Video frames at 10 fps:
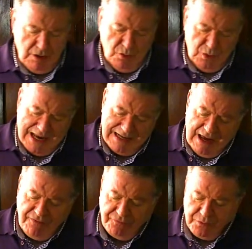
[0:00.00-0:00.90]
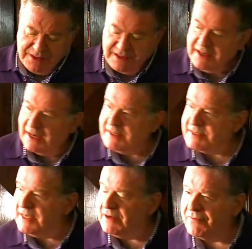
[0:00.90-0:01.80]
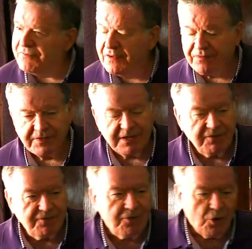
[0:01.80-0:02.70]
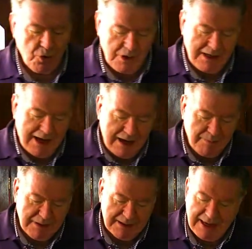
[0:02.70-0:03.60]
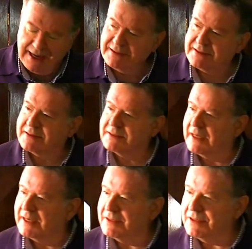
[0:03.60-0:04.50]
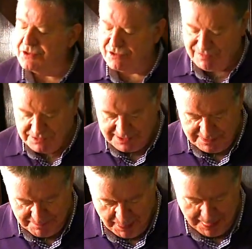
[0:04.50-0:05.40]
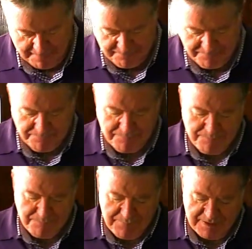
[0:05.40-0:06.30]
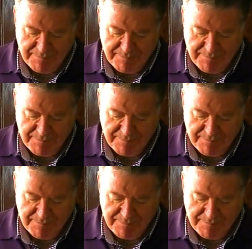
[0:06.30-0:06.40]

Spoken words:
We are left with the 1954 libel case in Jerusalem. A bit of